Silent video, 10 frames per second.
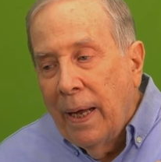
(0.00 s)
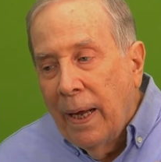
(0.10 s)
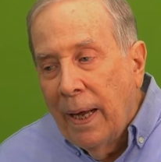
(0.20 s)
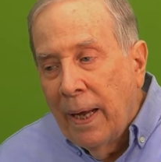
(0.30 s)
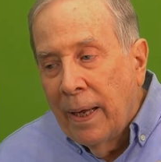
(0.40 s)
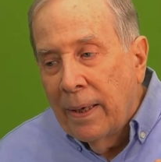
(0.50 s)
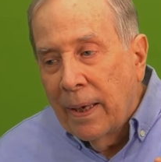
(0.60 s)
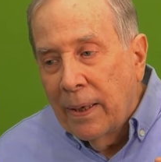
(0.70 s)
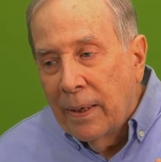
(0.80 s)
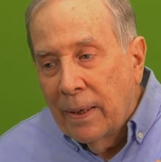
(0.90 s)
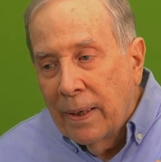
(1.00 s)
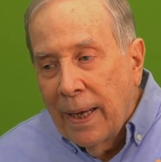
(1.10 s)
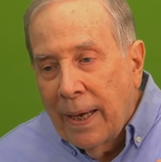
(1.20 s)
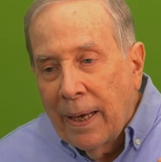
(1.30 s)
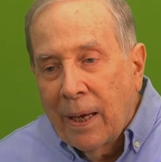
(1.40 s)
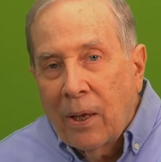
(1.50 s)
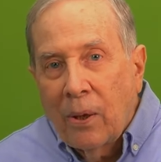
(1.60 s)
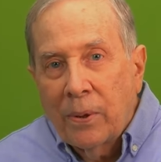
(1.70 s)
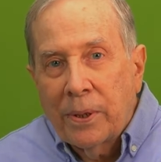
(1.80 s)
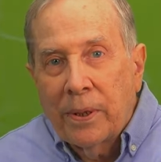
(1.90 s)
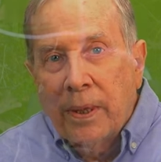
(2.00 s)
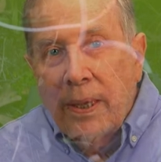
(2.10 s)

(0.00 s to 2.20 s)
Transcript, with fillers: and getting it close to